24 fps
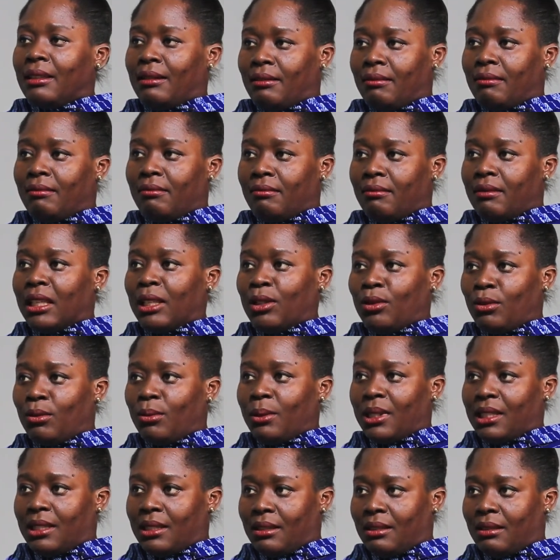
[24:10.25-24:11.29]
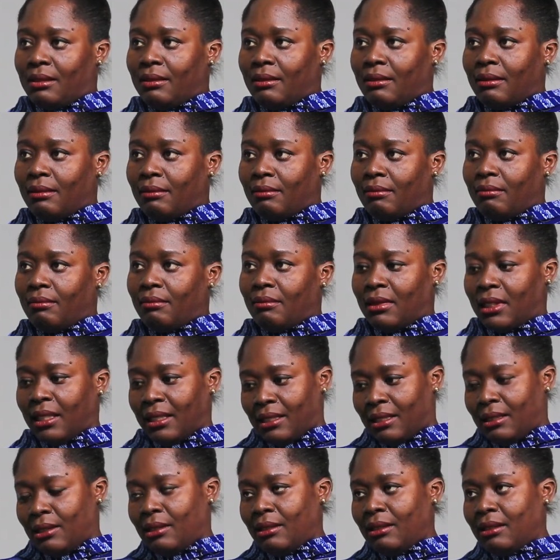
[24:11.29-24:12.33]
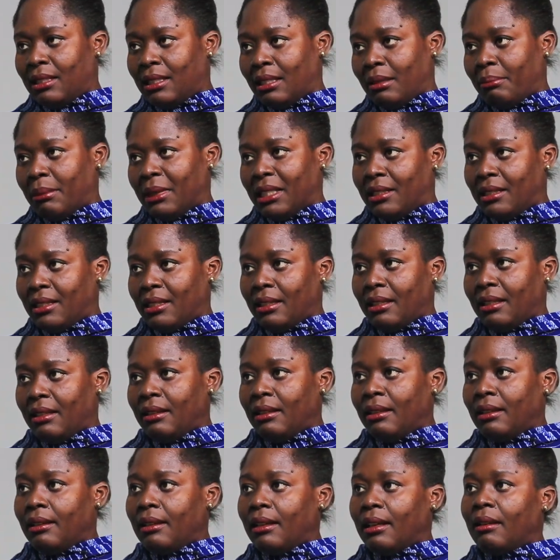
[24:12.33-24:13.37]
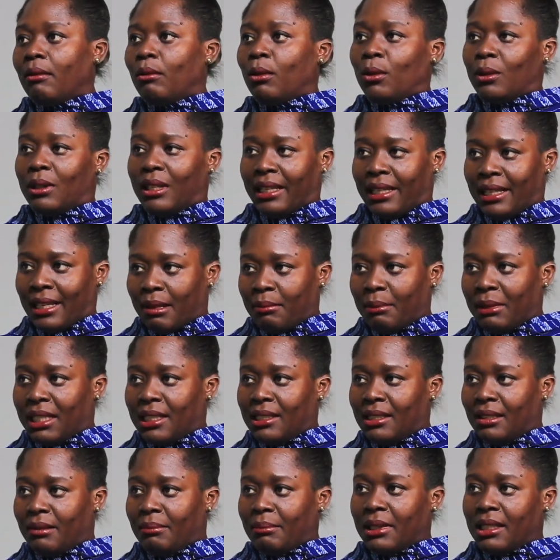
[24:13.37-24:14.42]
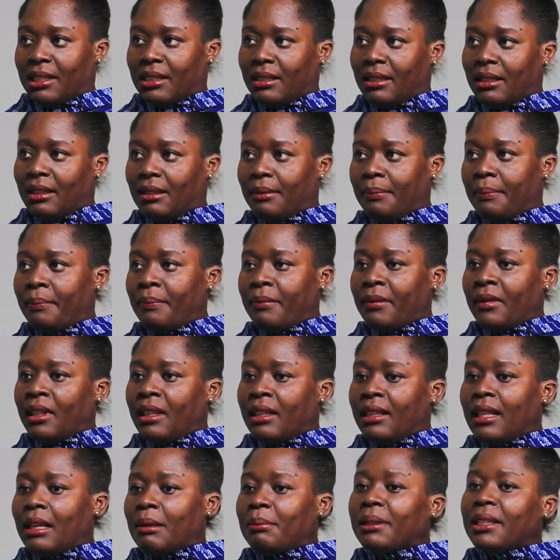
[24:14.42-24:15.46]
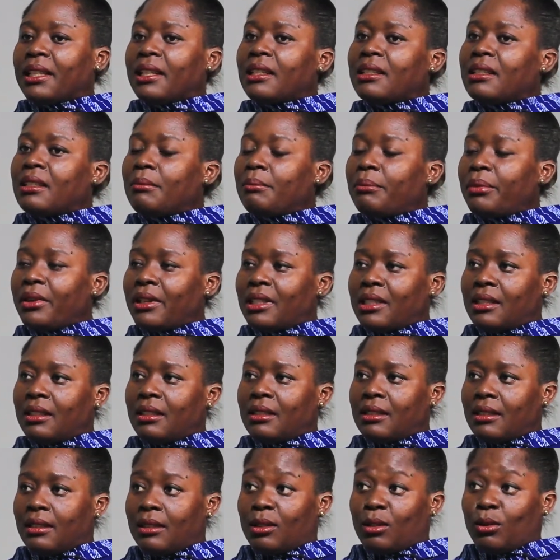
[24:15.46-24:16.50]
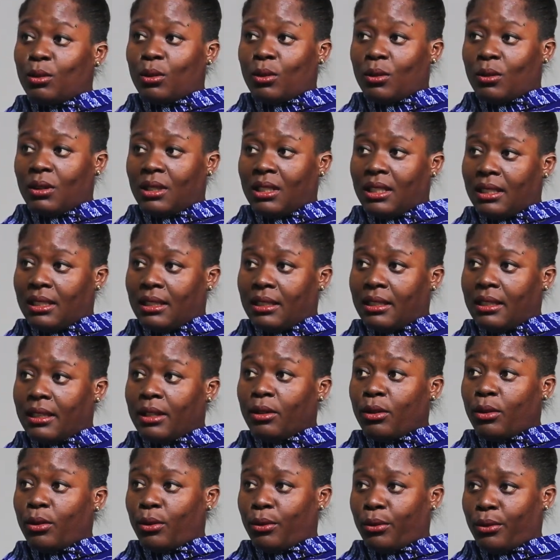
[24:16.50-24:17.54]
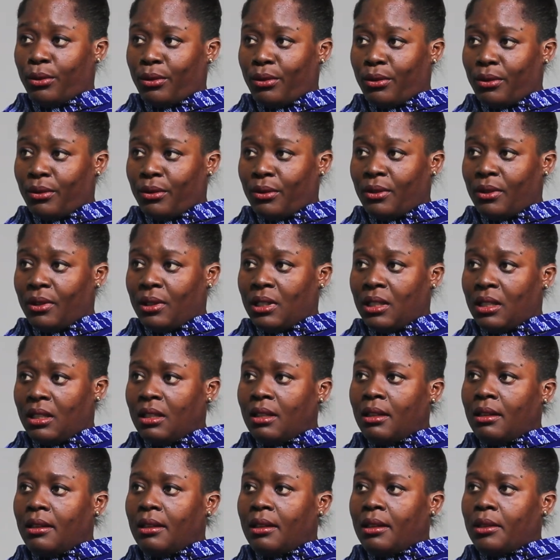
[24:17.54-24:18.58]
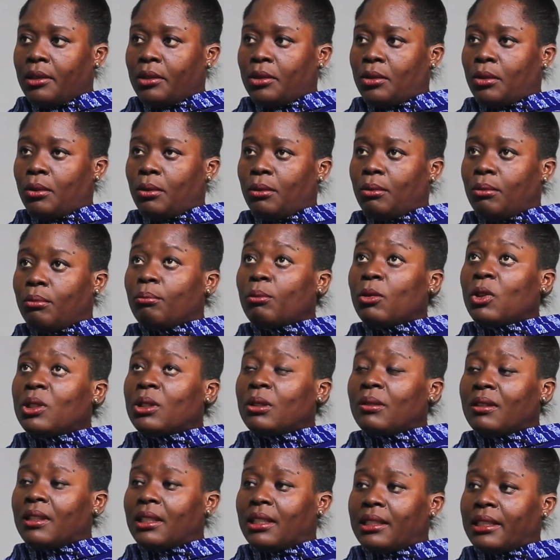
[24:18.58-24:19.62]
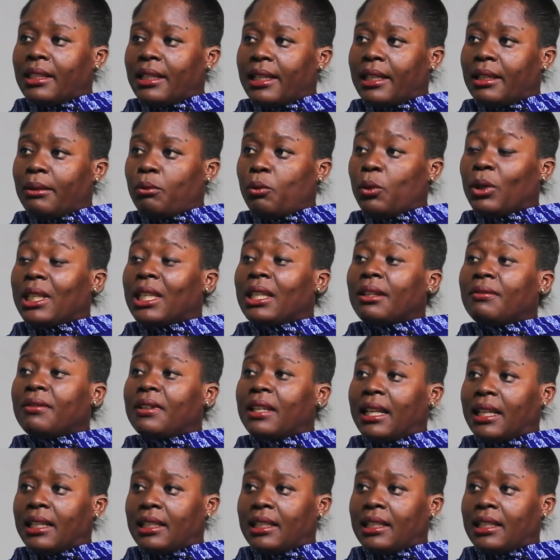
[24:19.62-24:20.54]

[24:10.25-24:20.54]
In the US this semester or the coming semester. The application process is long and thorough. So most of the time we give